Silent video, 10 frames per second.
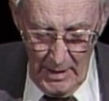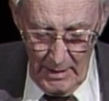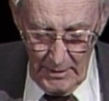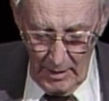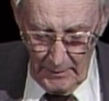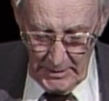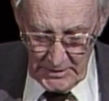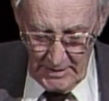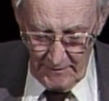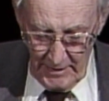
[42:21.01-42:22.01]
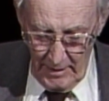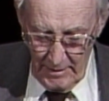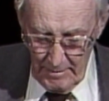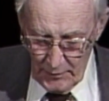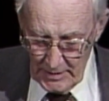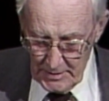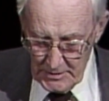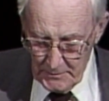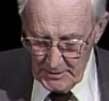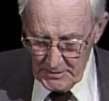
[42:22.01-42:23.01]
The argument is definitely on President
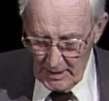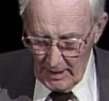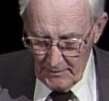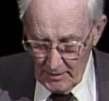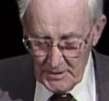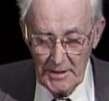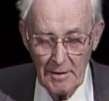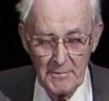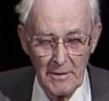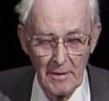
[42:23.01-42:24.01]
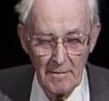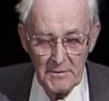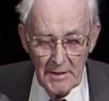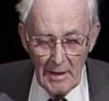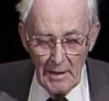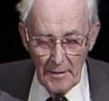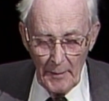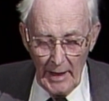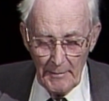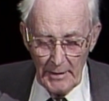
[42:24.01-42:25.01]
Smith's side, for as he observes, the
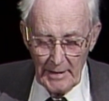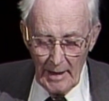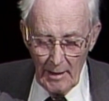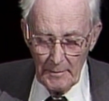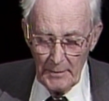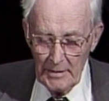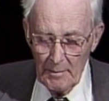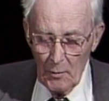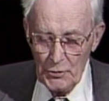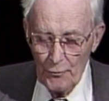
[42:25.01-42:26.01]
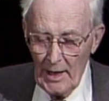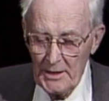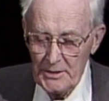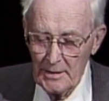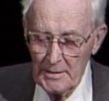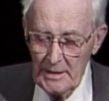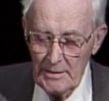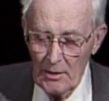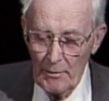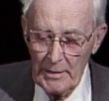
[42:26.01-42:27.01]
Bible account being the most rational, indeed
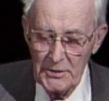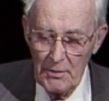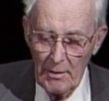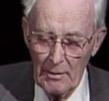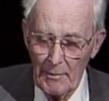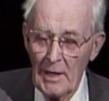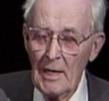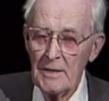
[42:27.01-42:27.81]
the only historical one.